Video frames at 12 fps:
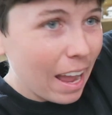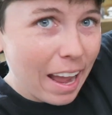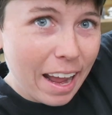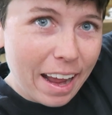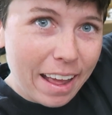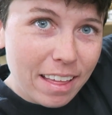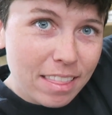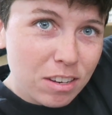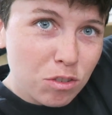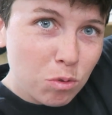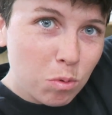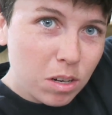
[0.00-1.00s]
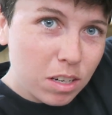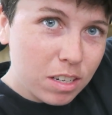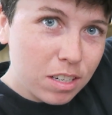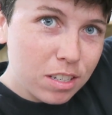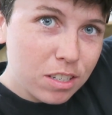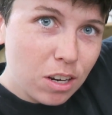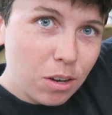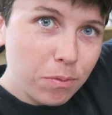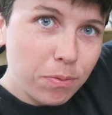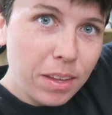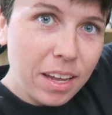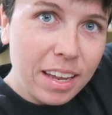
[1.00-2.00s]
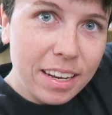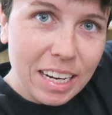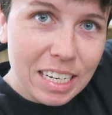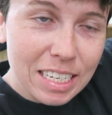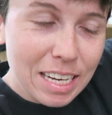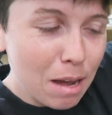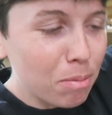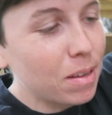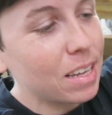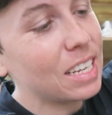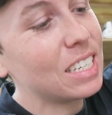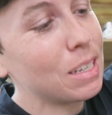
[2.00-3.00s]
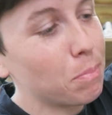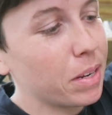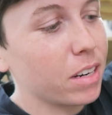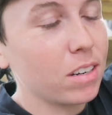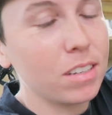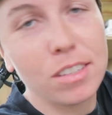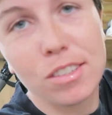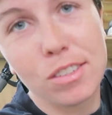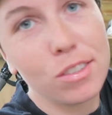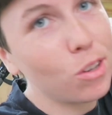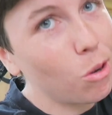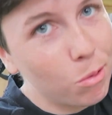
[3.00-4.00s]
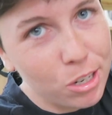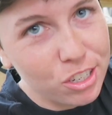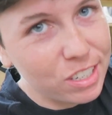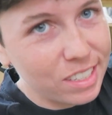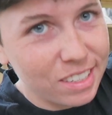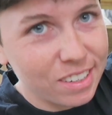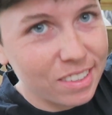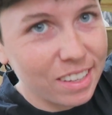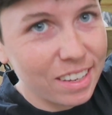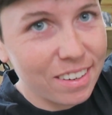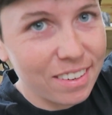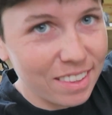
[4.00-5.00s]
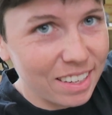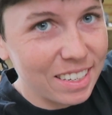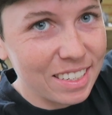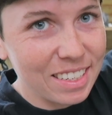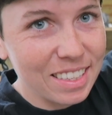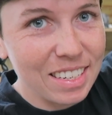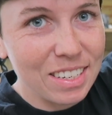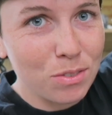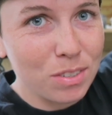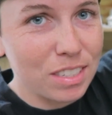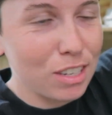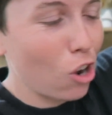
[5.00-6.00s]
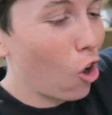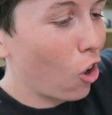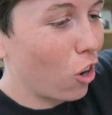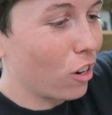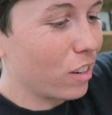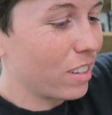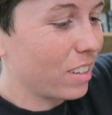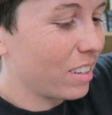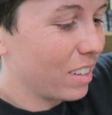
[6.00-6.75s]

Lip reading: and that this will work. So, next step is the beard. So much easier than this. This was hard.